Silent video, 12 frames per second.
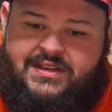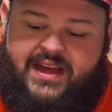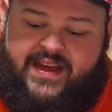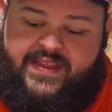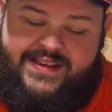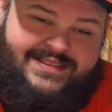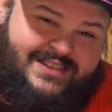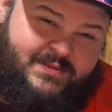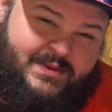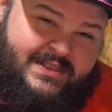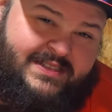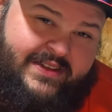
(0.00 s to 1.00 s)
and this is
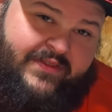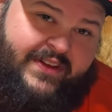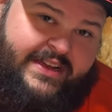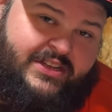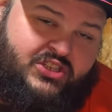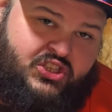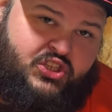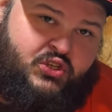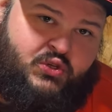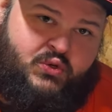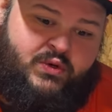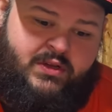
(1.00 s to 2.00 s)
specific
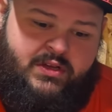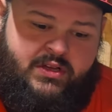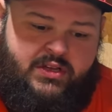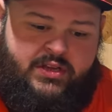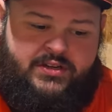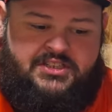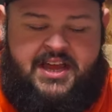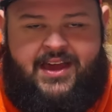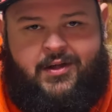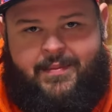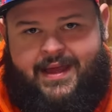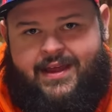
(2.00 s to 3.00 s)
to your
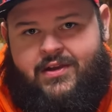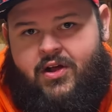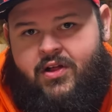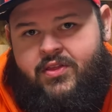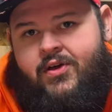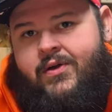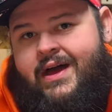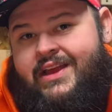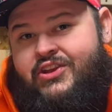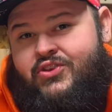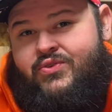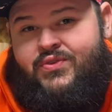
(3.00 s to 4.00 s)
chatterbait, although I
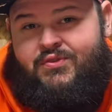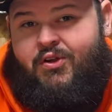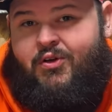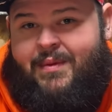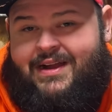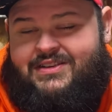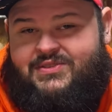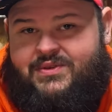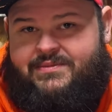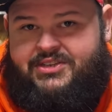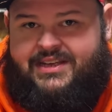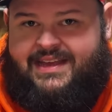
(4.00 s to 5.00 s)
do throw them on a
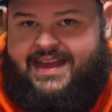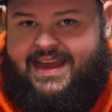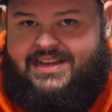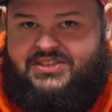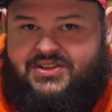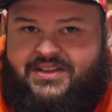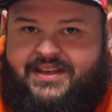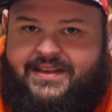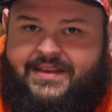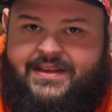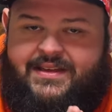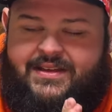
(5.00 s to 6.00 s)
swim jig
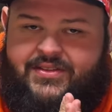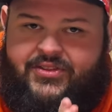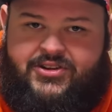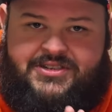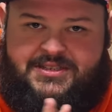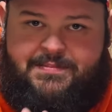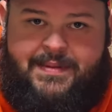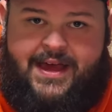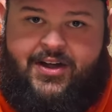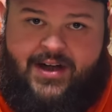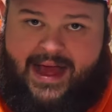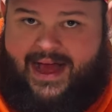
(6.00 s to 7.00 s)
occasionally, they're just
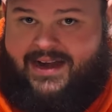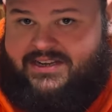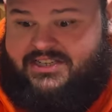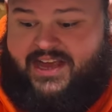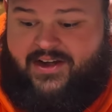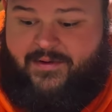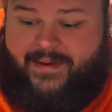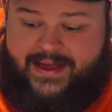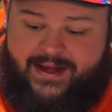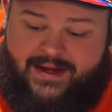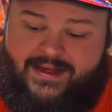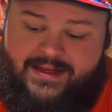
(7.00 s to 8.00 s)
better on a
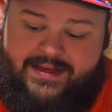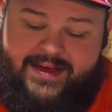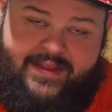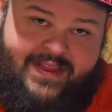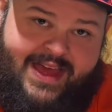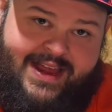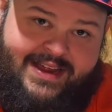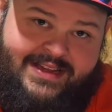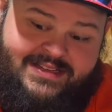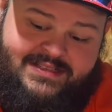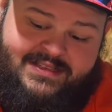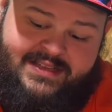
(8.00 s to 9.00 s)
chatterbait, and that
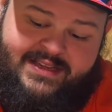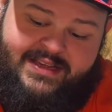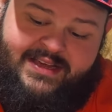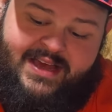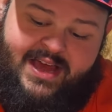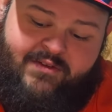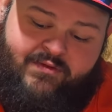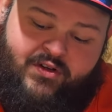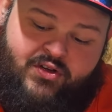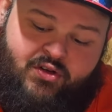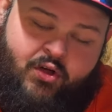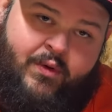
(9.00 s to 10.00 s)
is the
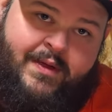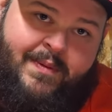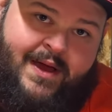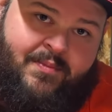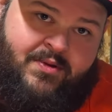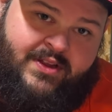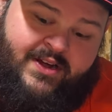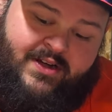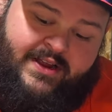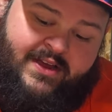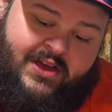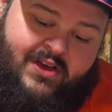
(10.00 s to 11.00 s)
ever-growing
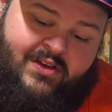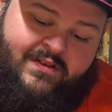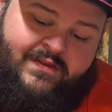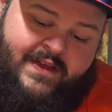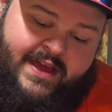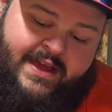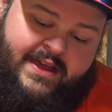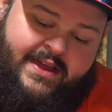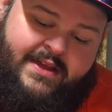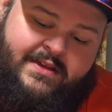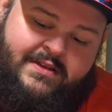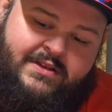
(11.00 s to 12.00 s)
popularity of a